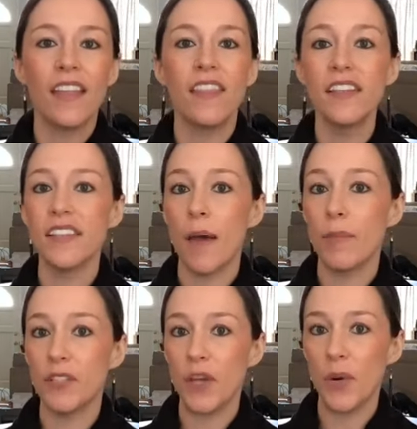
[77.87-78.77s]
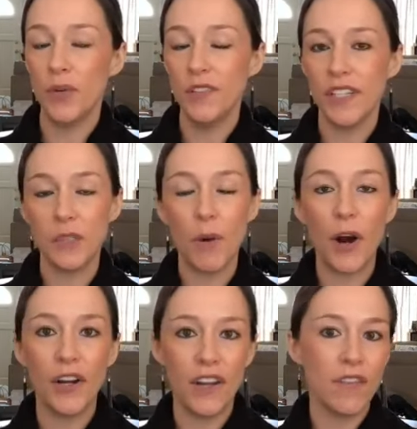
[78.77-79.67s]
This episode is
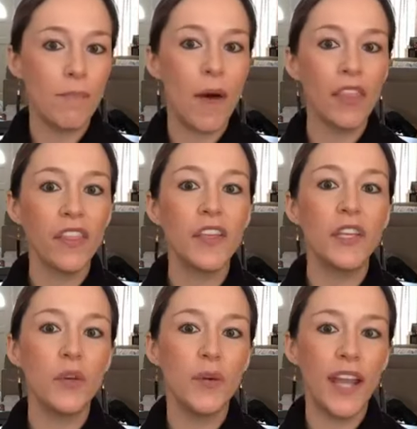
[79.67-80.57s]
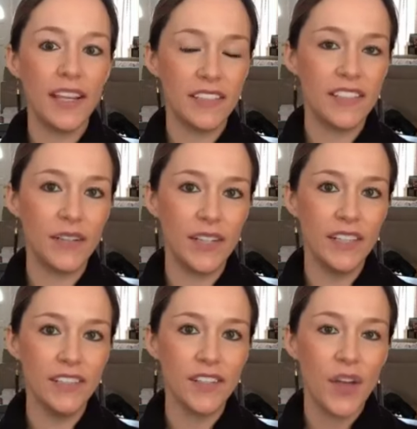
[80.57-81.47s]
part of a monthly Q&A
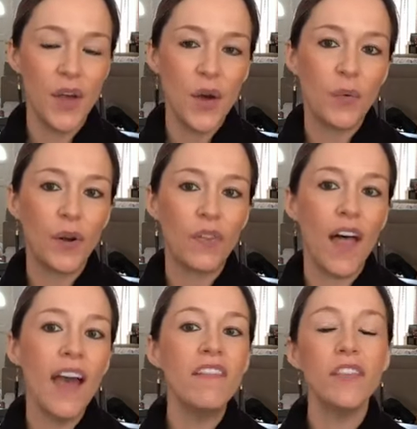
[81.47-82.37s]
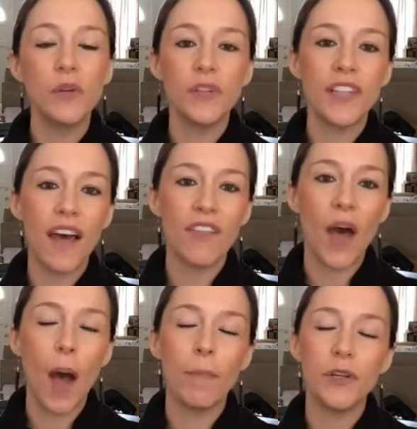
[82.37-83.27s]
series where live viewers have
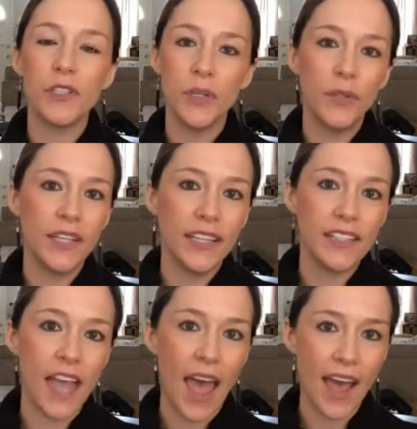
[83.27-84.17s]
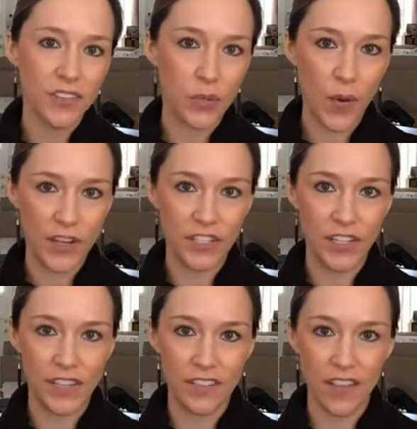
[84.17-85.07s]
the opportunity to ask
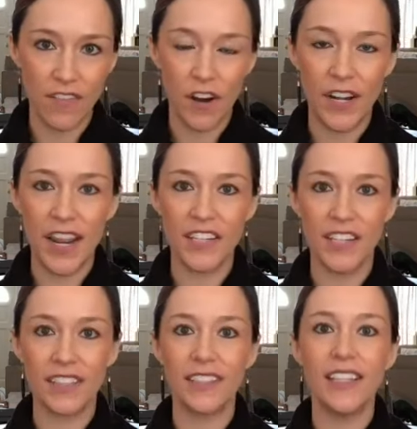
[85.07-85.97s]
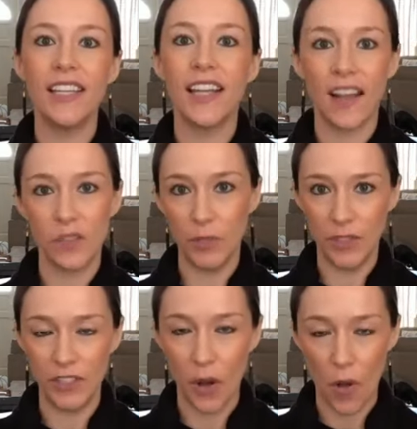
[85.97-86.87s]
questions of our nation's leading
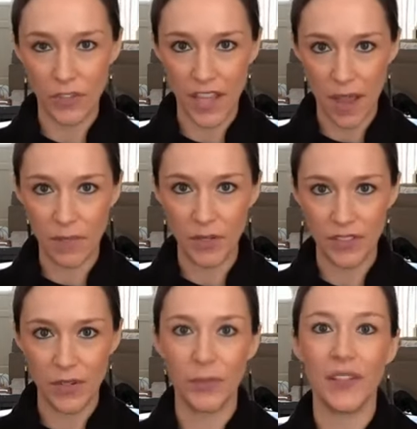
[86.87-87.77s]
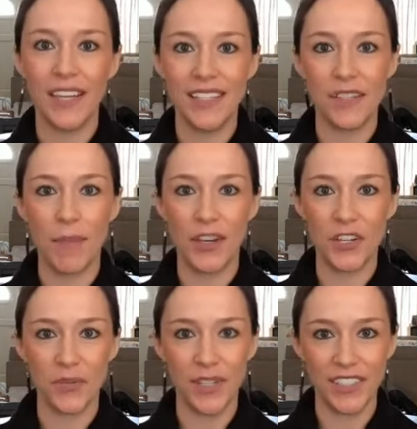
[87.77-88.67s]
experts in Alzheimer's and related
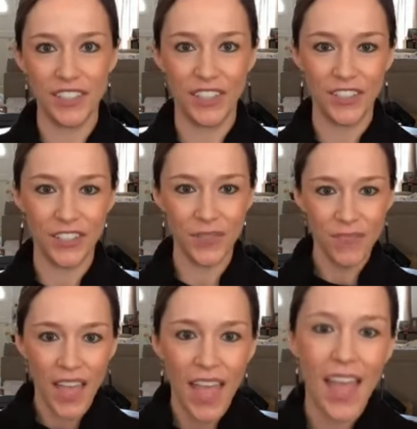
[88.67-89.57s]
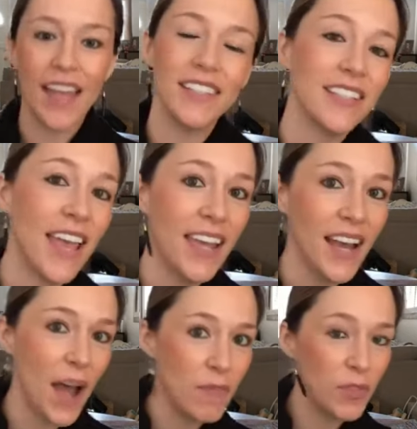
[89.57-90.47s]
dementia research. And today
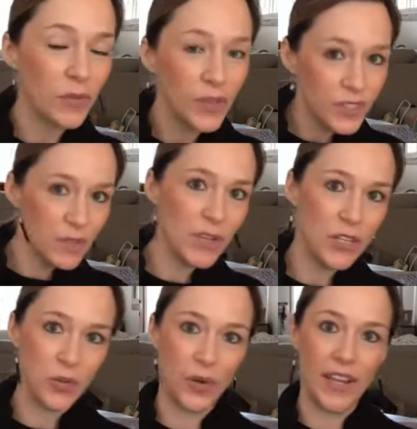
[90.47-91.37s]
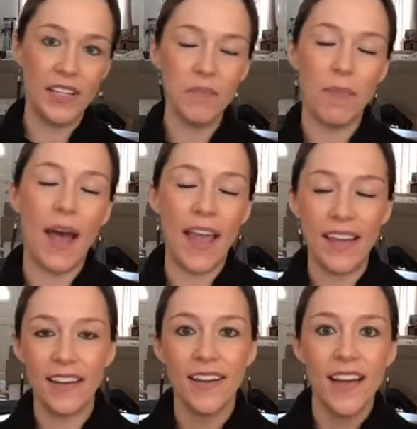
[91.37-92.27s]
I'm thrilled to be joined
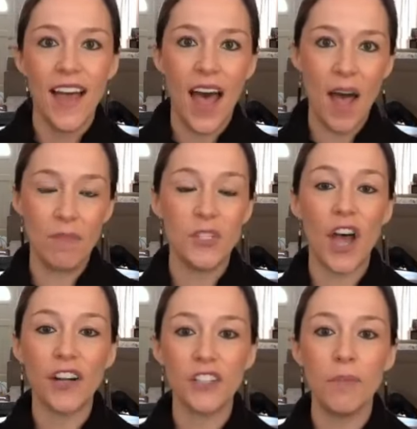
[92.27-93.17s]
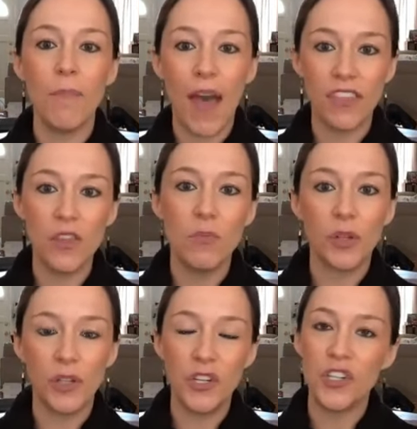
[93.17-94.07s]
by Dr. Mathew
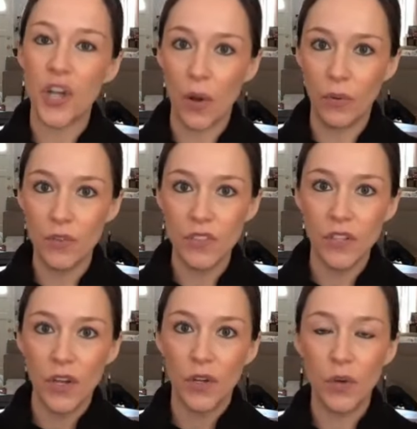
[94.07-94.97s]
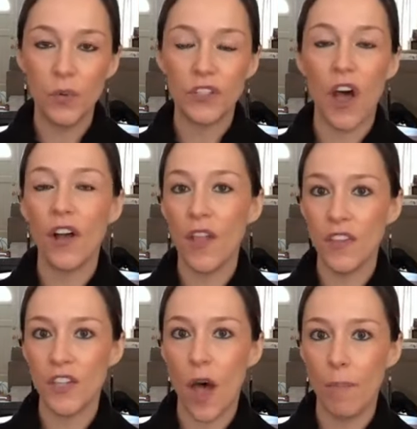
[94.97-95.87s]
Blurton-Jones, who will talk on
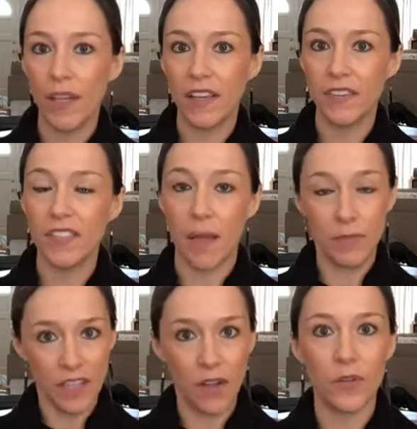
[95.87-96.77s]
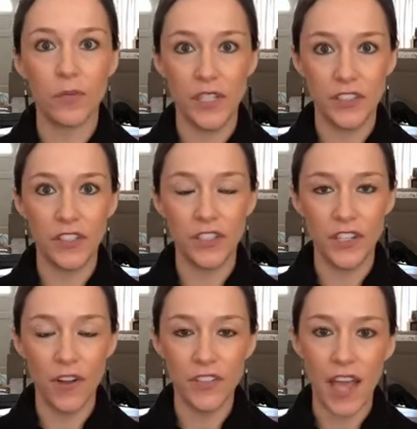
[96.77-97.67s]
the topic of stem cell
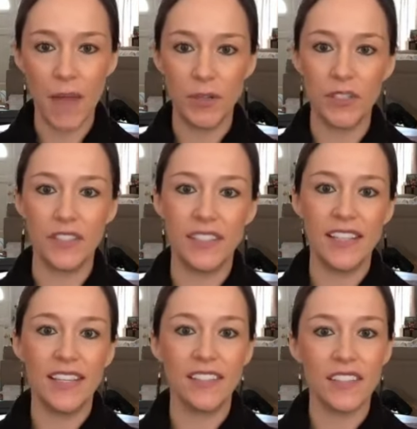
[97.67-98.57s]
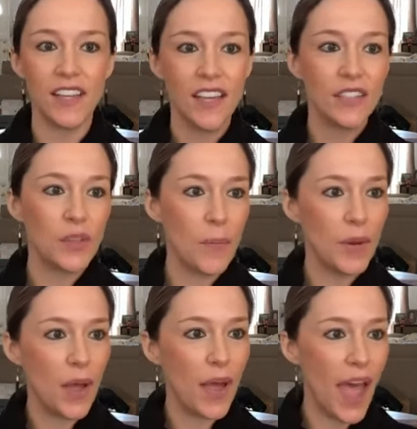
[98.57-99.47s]
research in Alzheimer's disease. So I'm
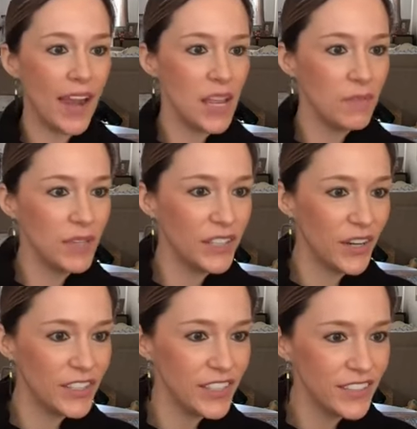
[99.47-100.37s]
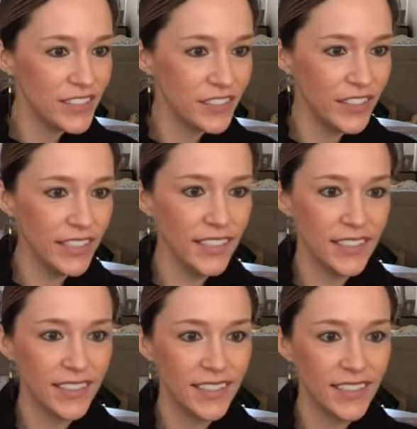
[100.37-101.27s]
going to add him here onto the screen.